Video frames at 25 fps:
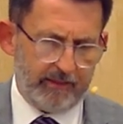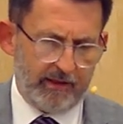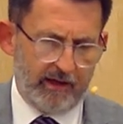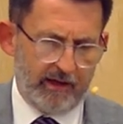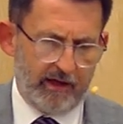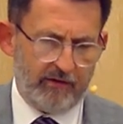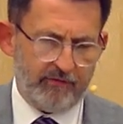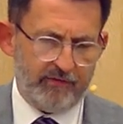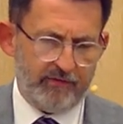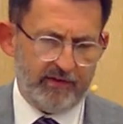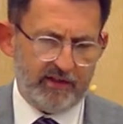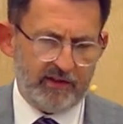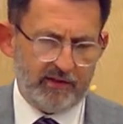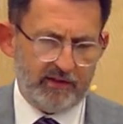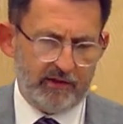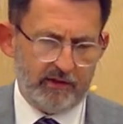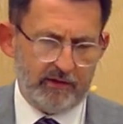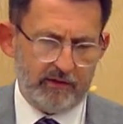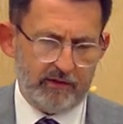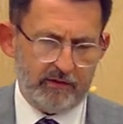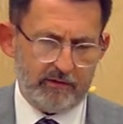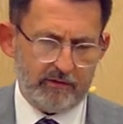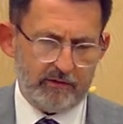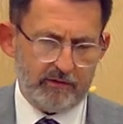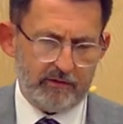
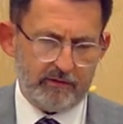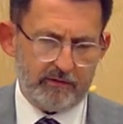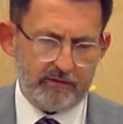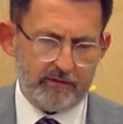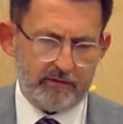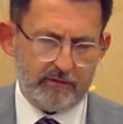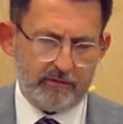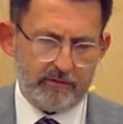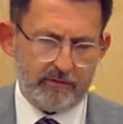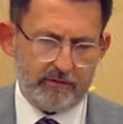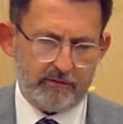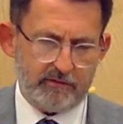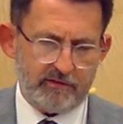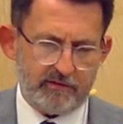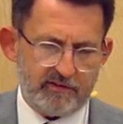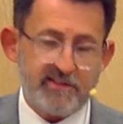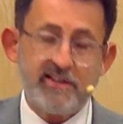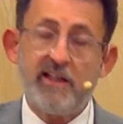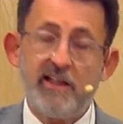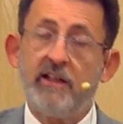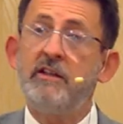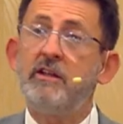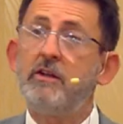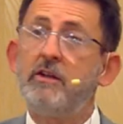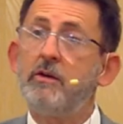having
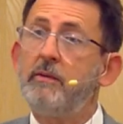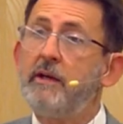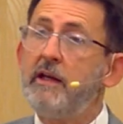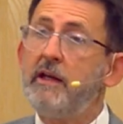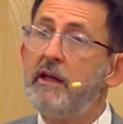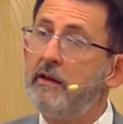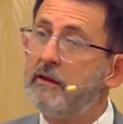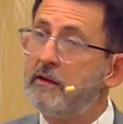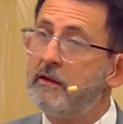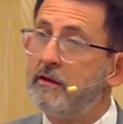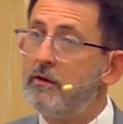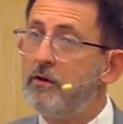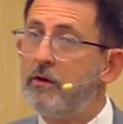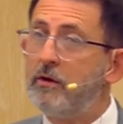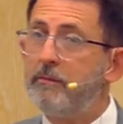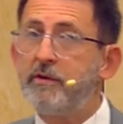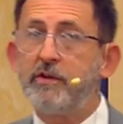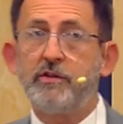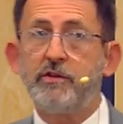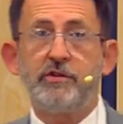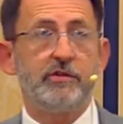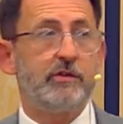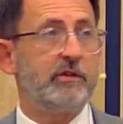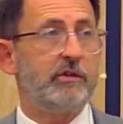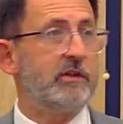sinned away their
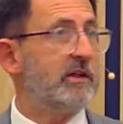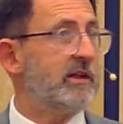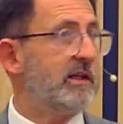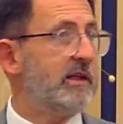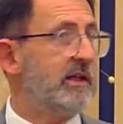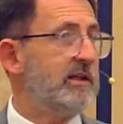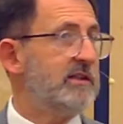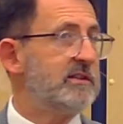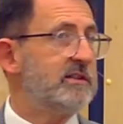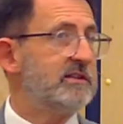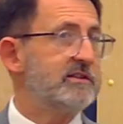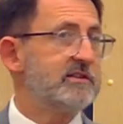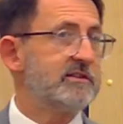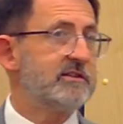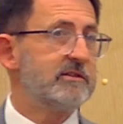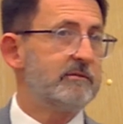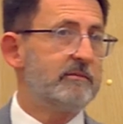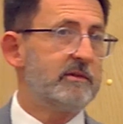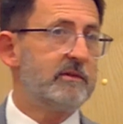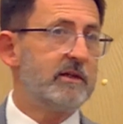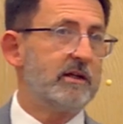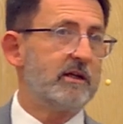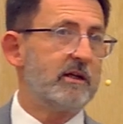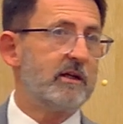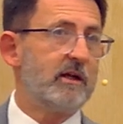opportunities,
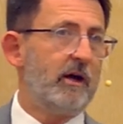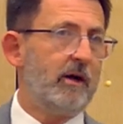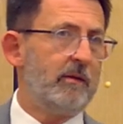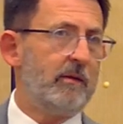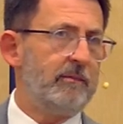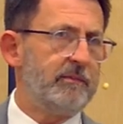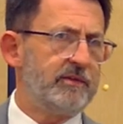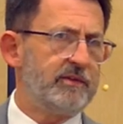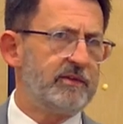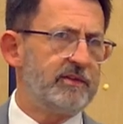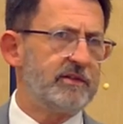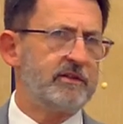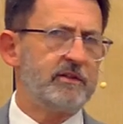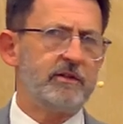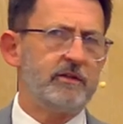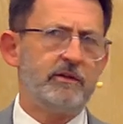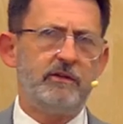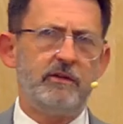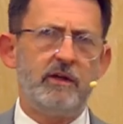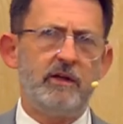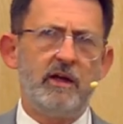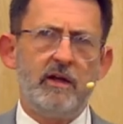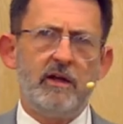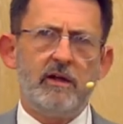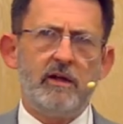when it comes
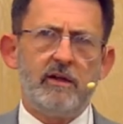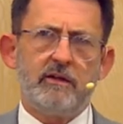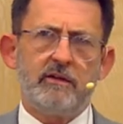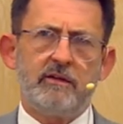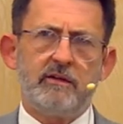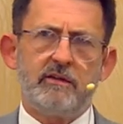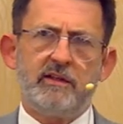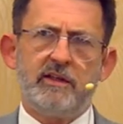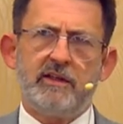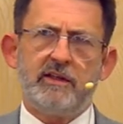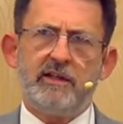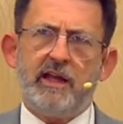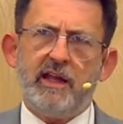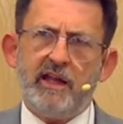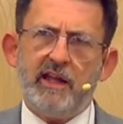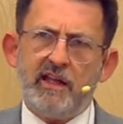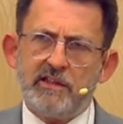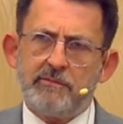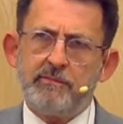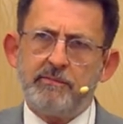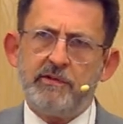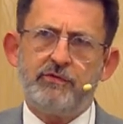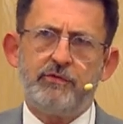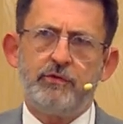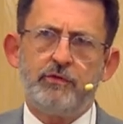to the
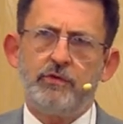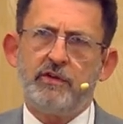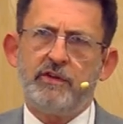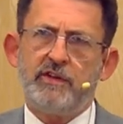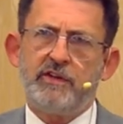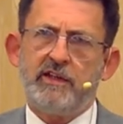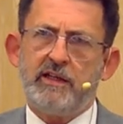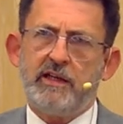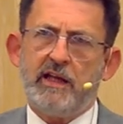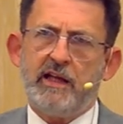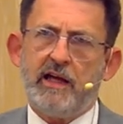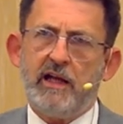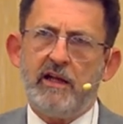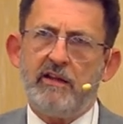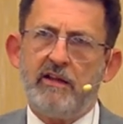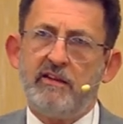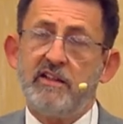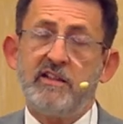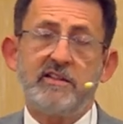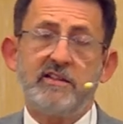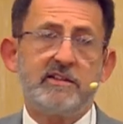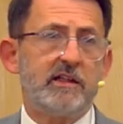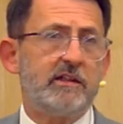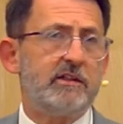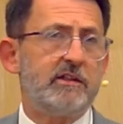days before they die,
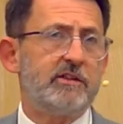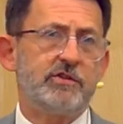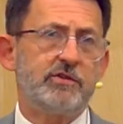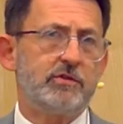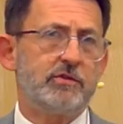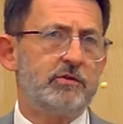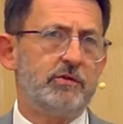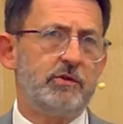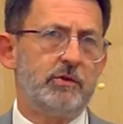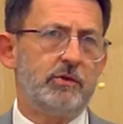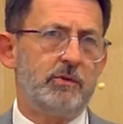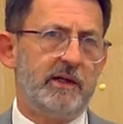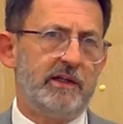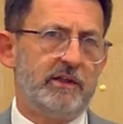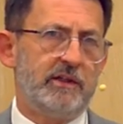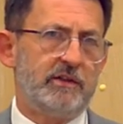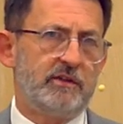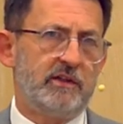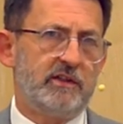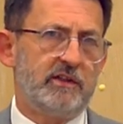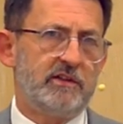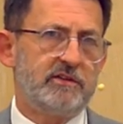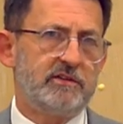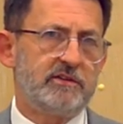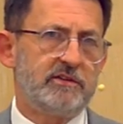they still show no
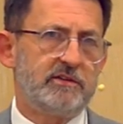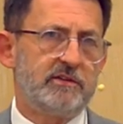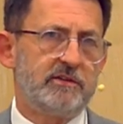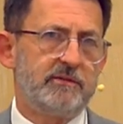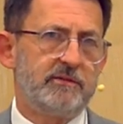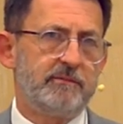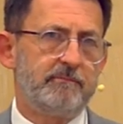interest.